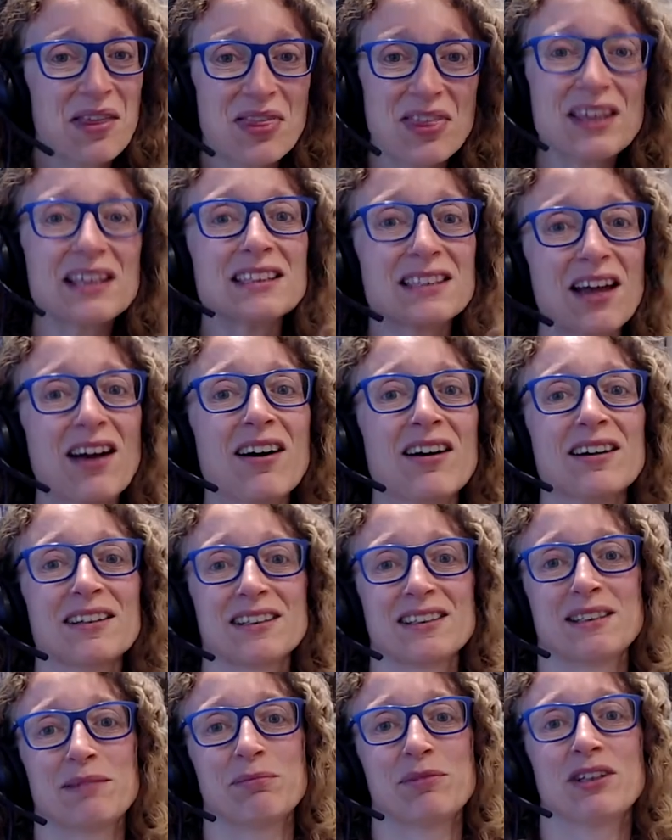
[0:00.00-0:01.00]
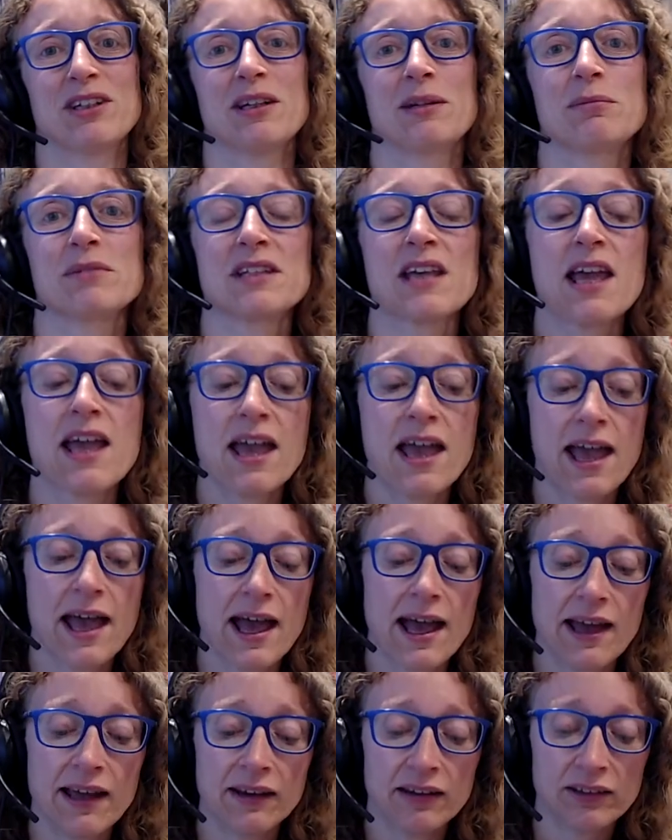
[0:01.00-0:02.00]
things are hard sometimes,
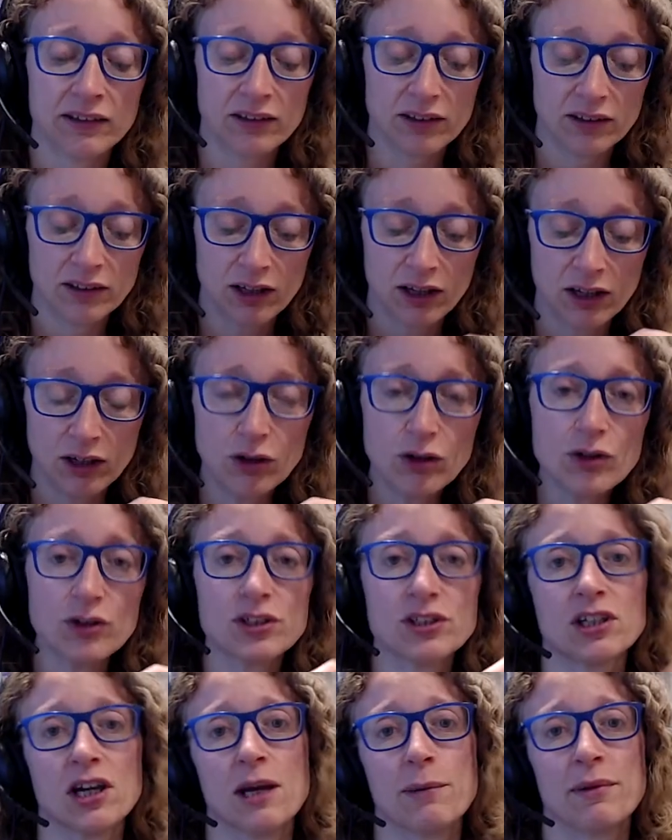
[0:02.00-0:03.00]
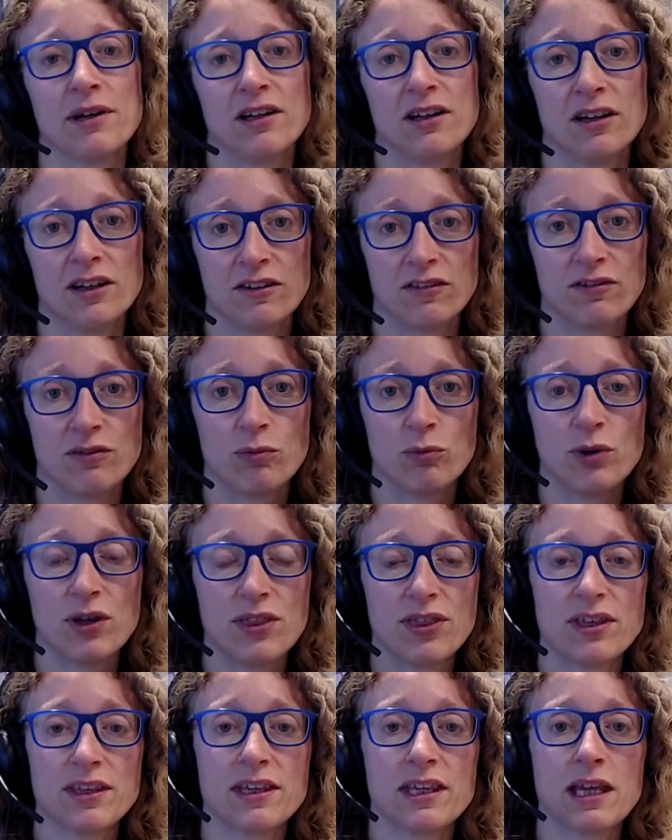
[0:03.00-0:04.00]
and a lot of the time in life, we're
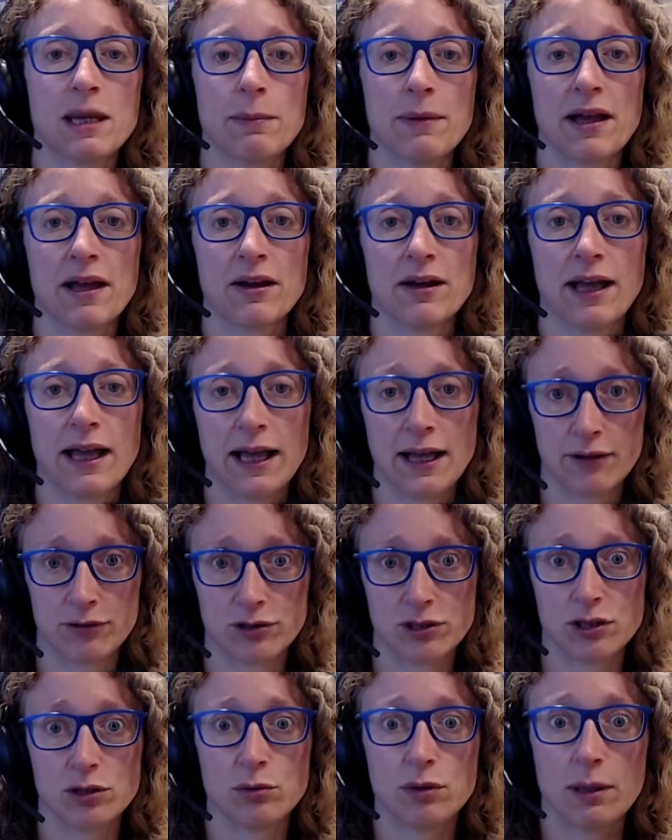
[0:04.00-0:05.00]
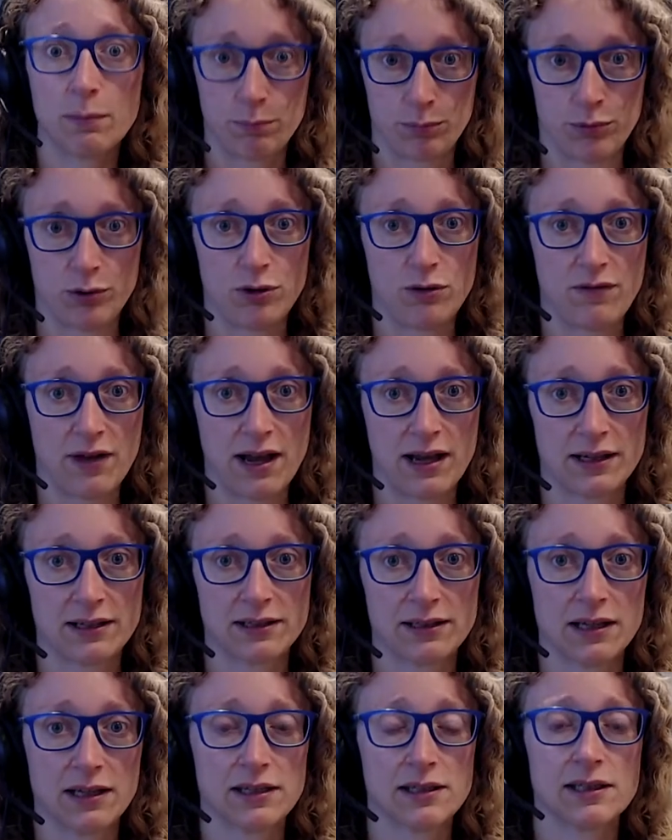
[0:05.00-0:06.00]
thinking about how to improve
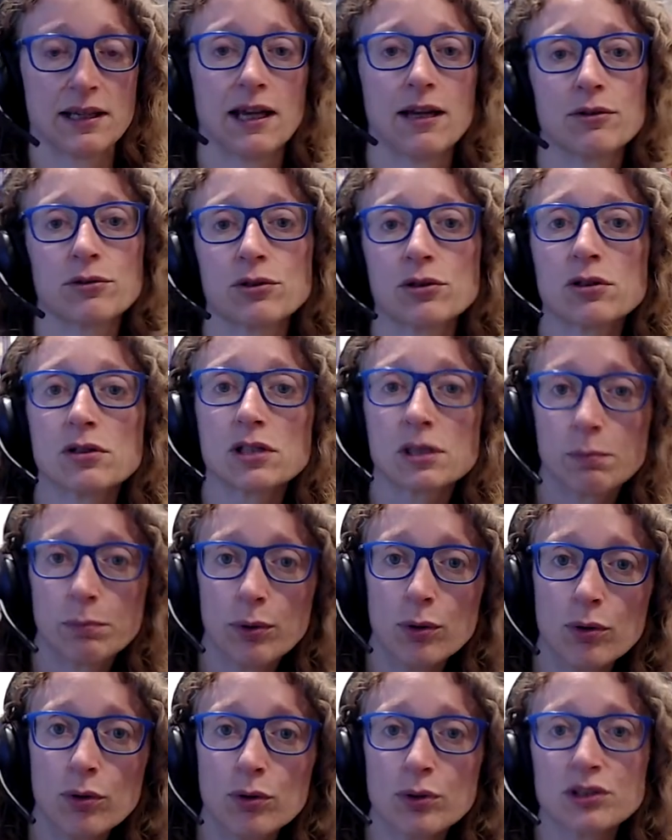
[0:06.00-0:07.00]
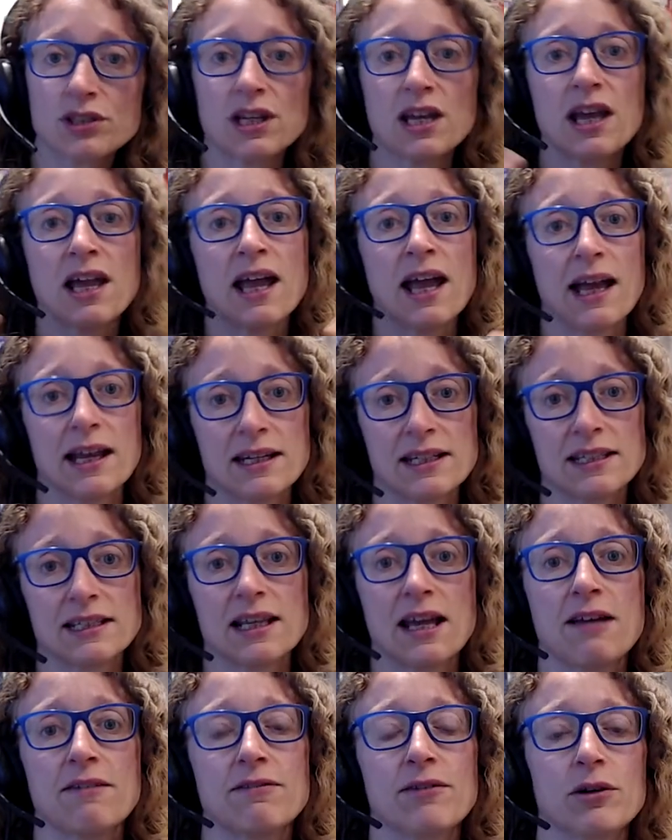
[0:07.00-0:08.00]
access, how to support and
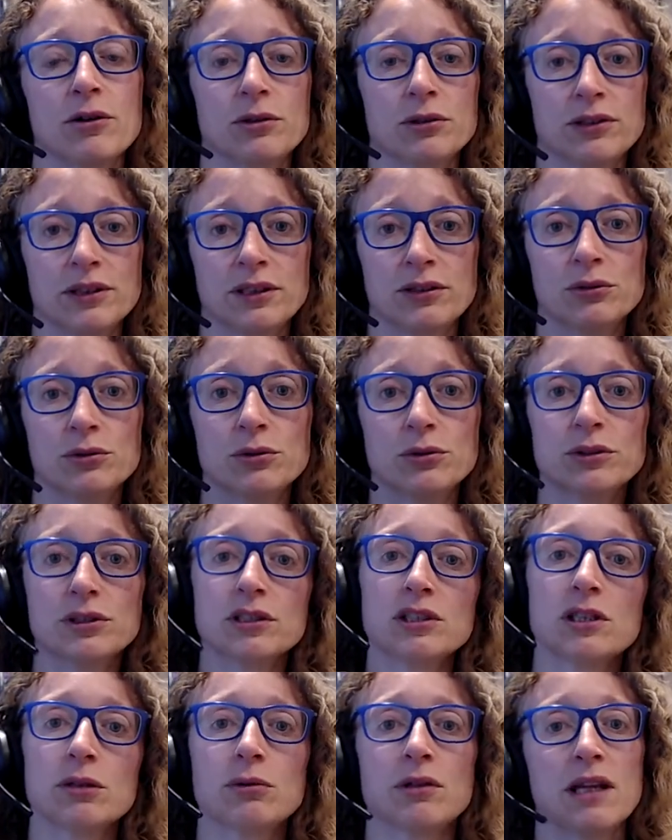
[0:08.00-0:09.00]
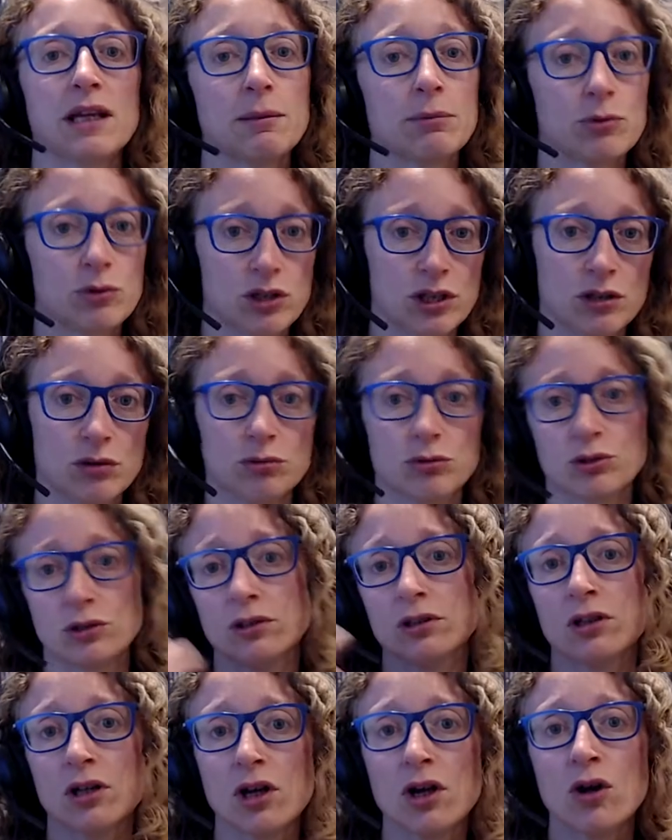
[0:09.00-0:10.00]
scaffold in order to enable
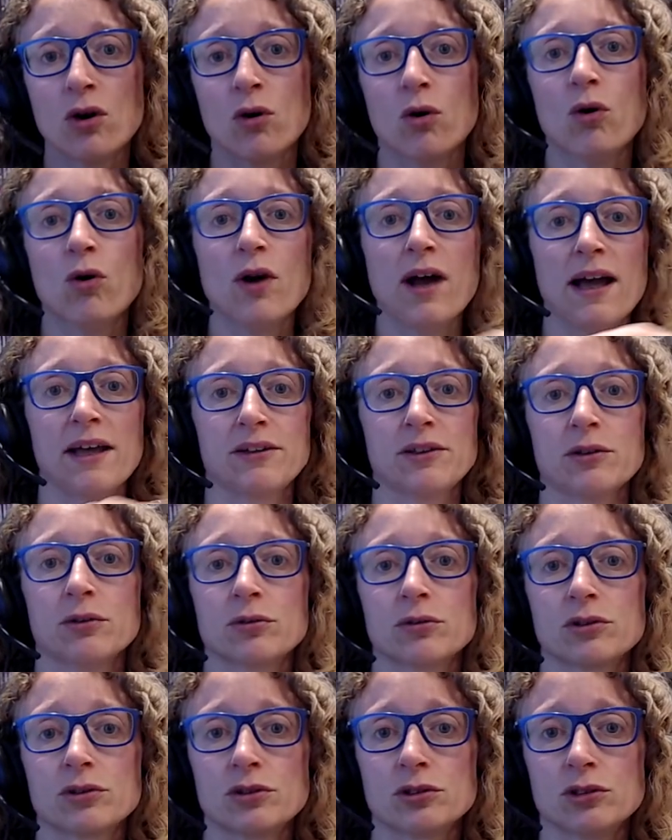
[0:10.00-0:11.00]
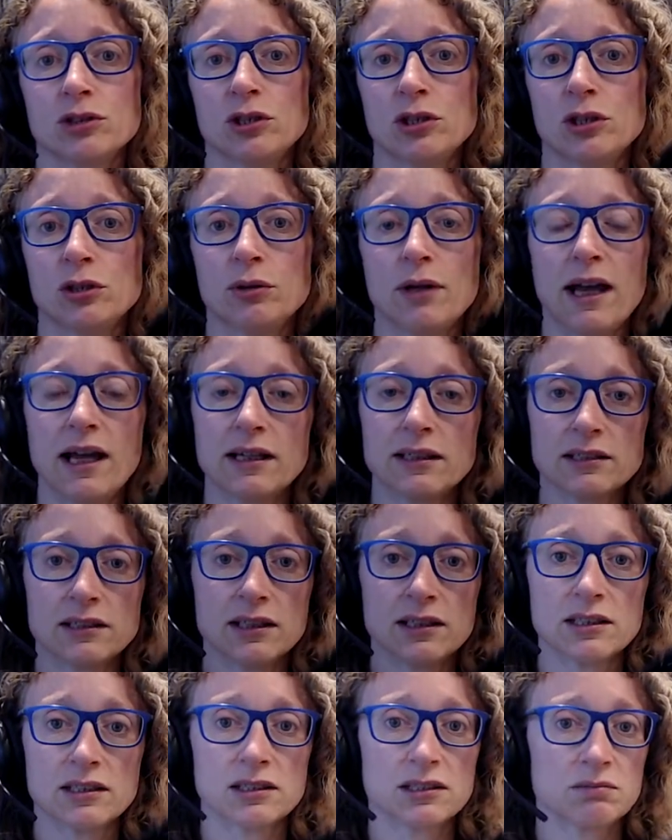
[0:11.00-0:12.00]
children or adults to
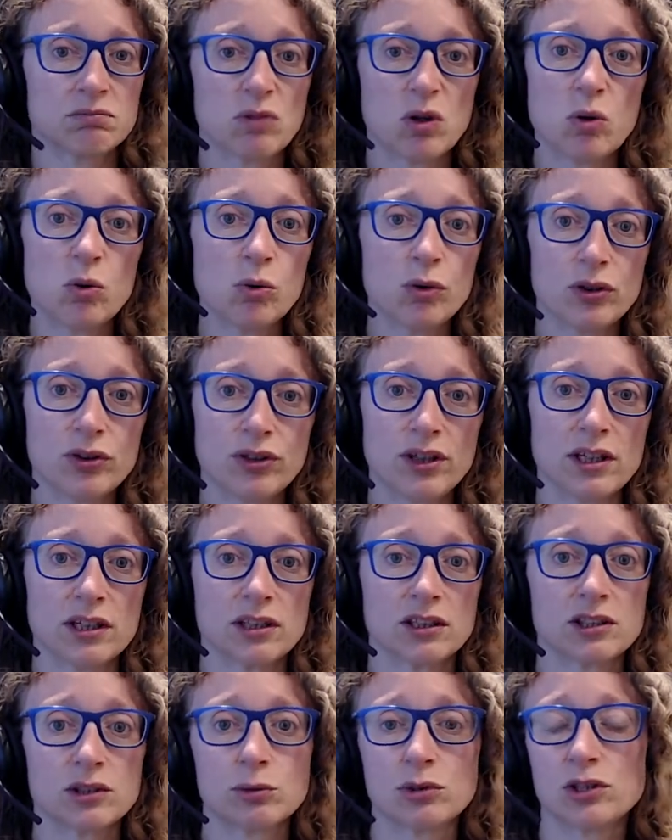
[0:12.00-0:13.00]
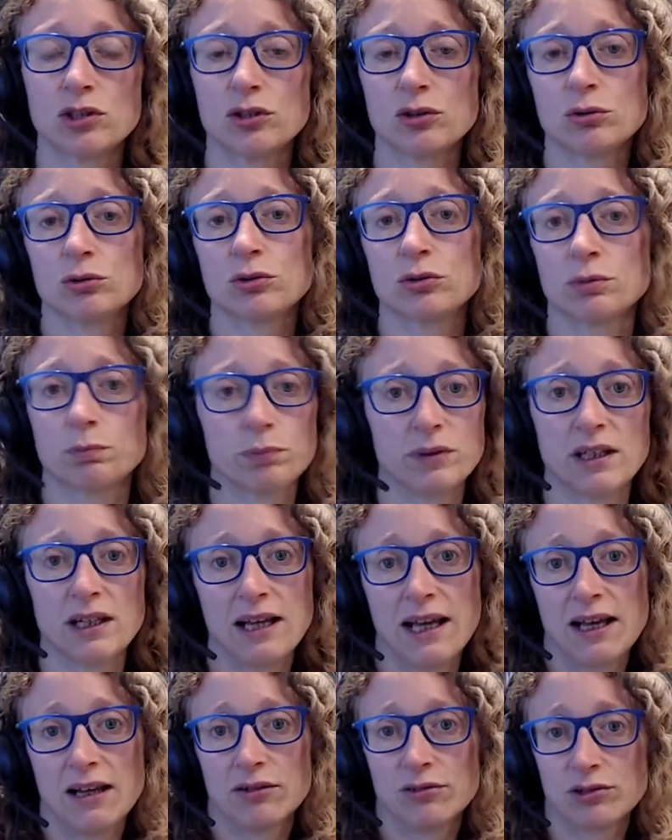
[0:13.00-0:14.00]
access all the things. We should all be
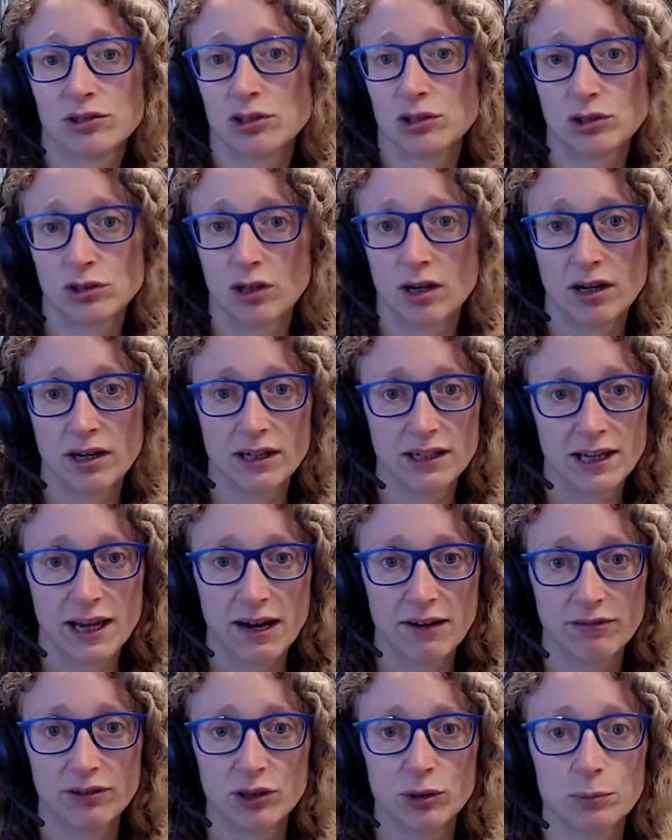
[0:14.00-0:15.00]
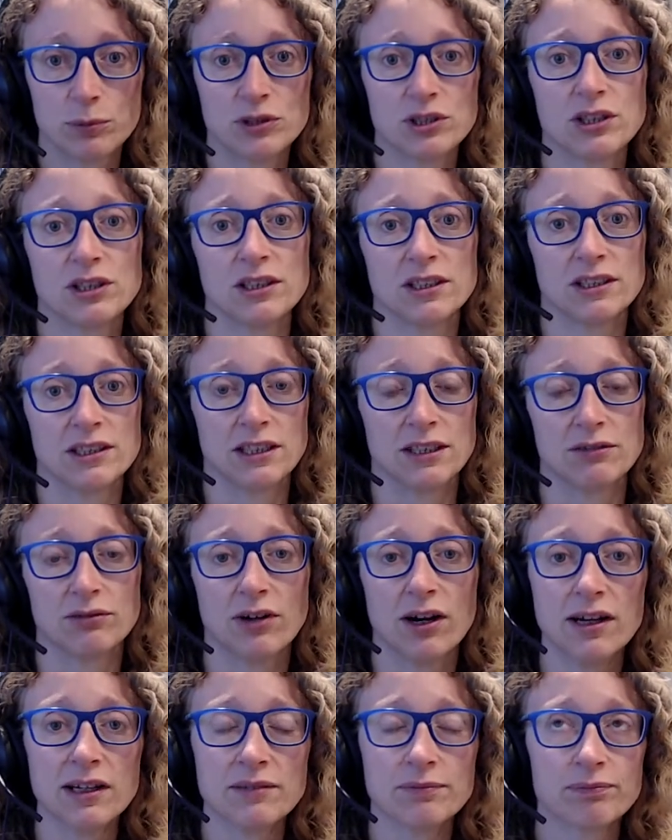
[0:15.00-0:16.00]
allowed to try every opportunity,
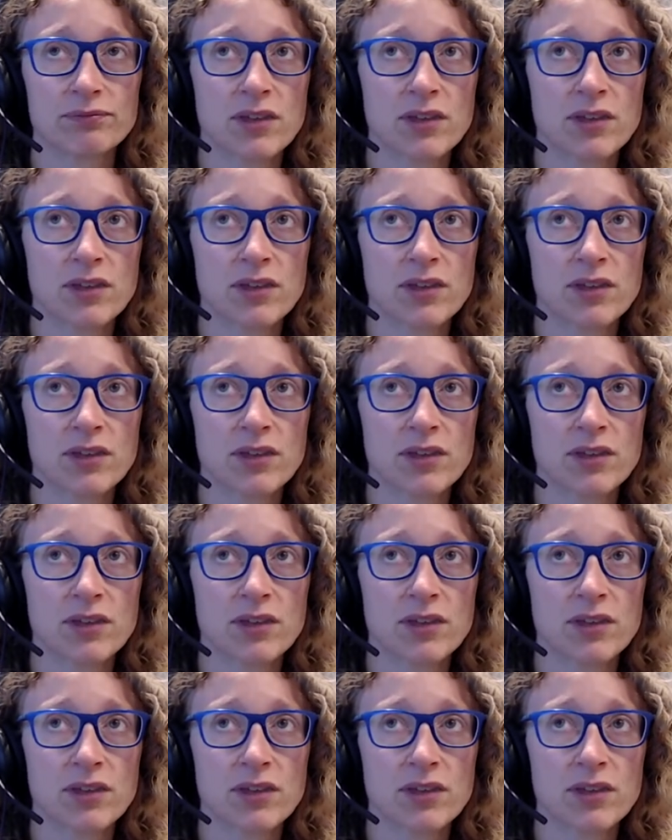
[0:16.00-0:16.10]
right?